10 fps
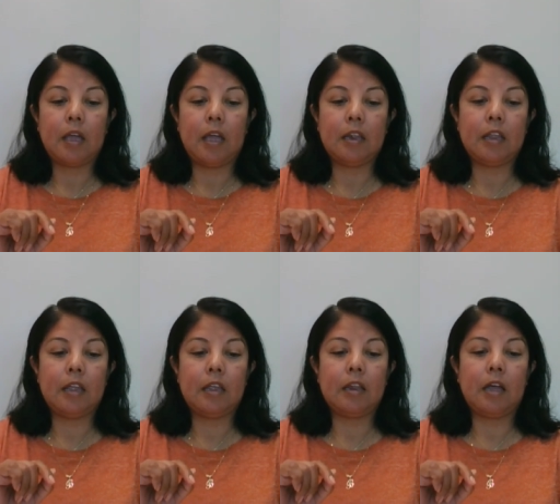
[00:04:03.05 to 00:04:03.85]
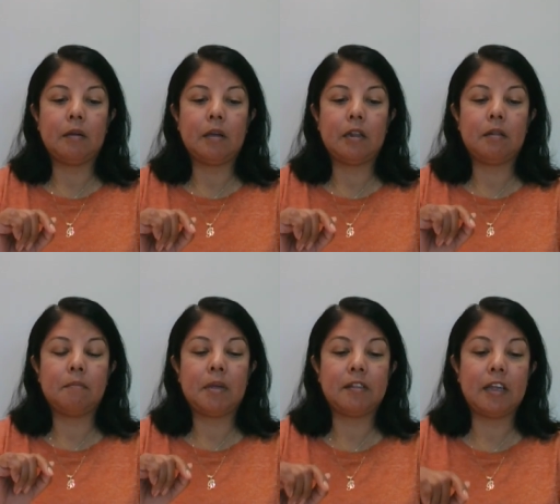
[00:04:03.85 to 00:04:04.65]
and then
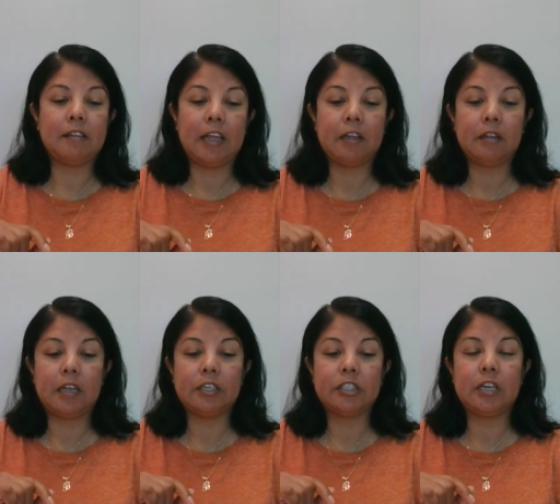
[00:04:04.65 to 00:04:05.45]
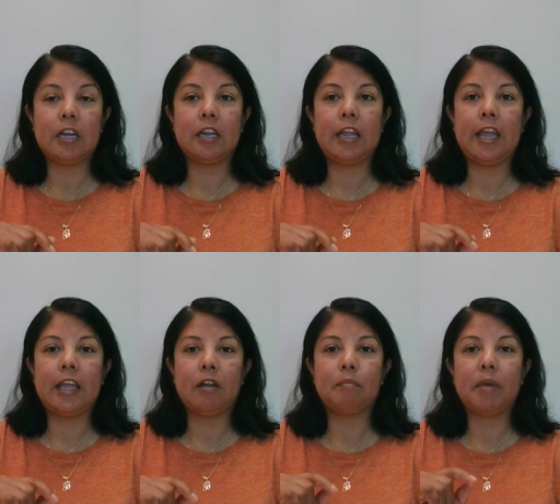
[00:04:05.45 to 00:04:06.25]
my slice angulation, I'm going to
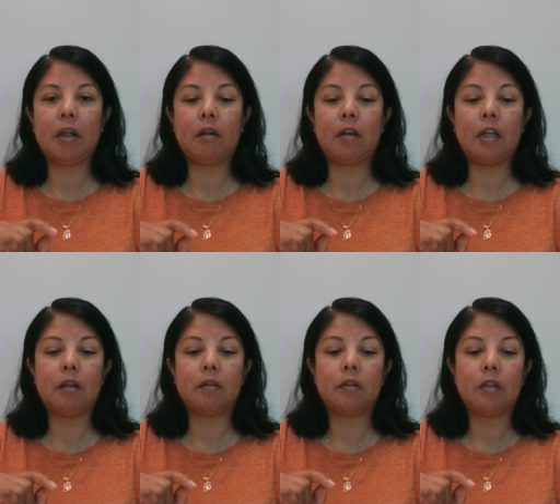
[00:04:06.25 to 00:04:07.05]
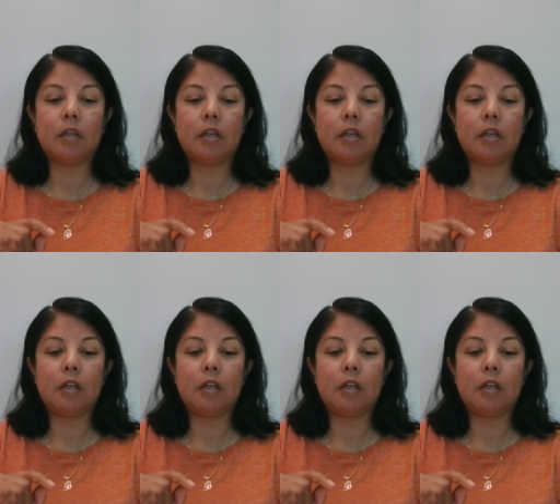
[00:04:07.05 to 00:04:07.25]
angle parallel